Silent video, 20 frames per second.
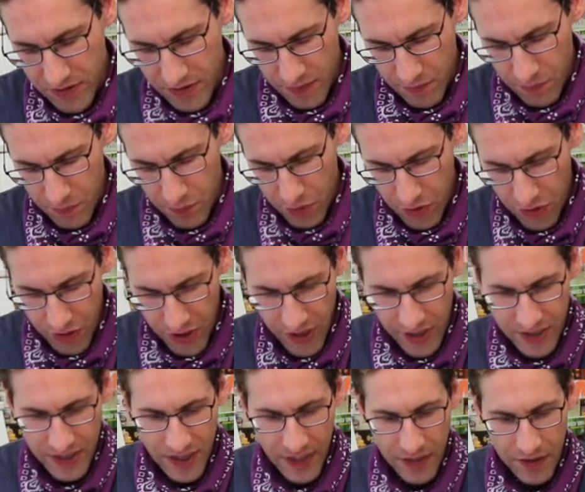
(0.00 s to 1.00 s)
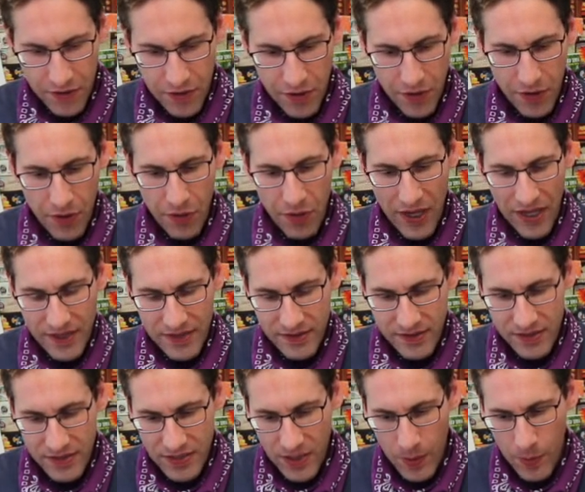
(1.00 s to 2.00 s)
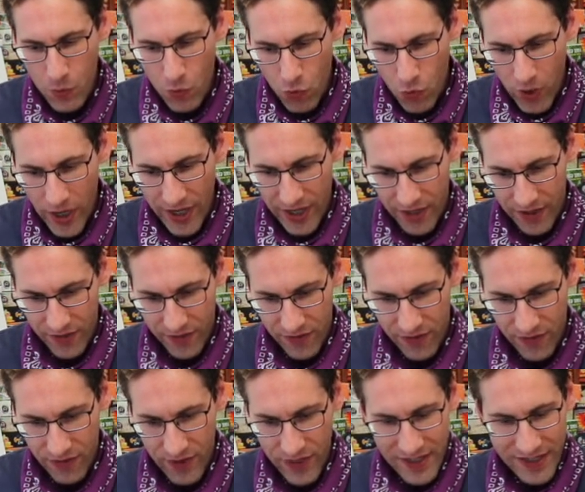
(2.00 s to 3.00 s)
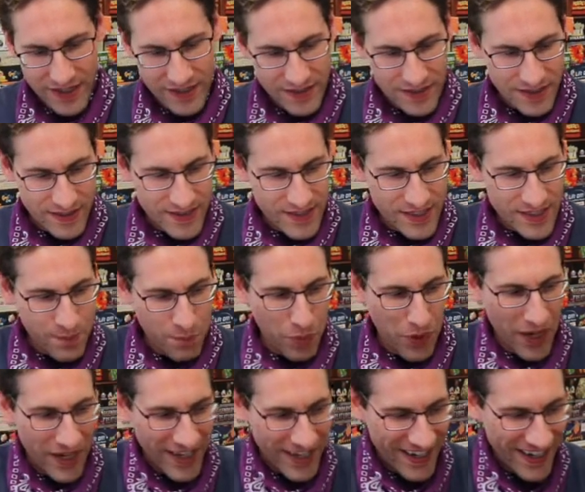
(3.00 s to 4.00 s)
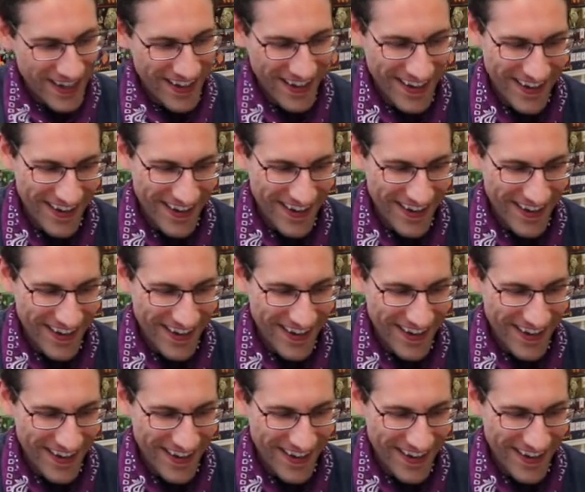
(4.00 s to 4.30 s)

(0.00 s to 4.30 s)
and pulling it together that in some ways, despite